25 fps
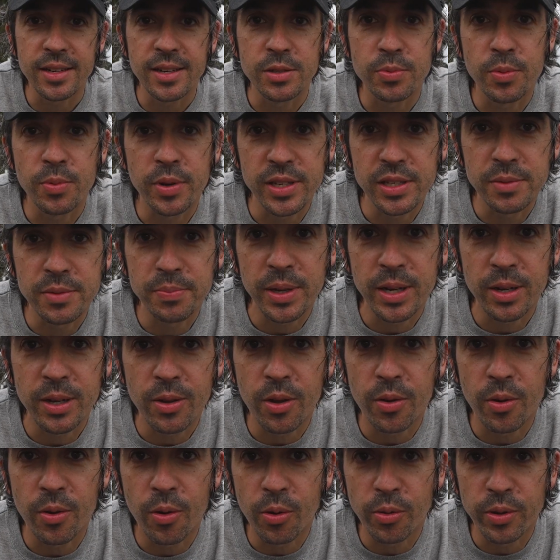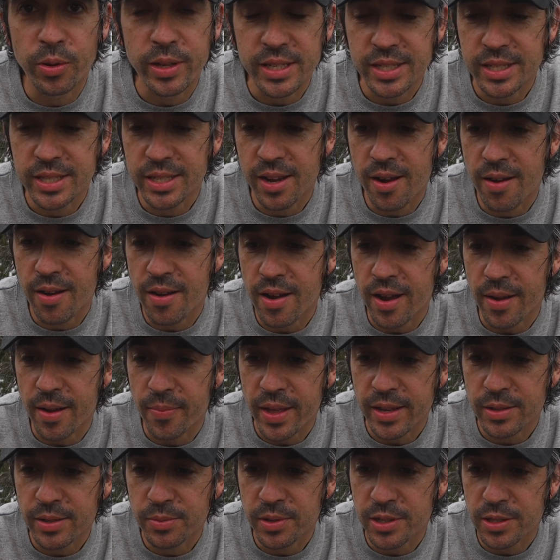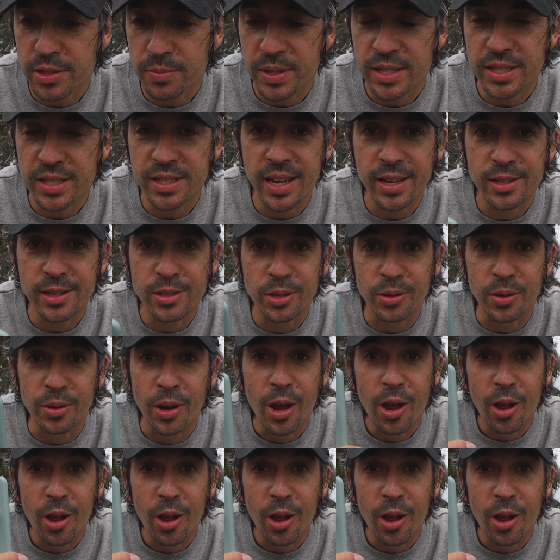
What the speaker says: is what it's been on all this time, that's what it's been set to.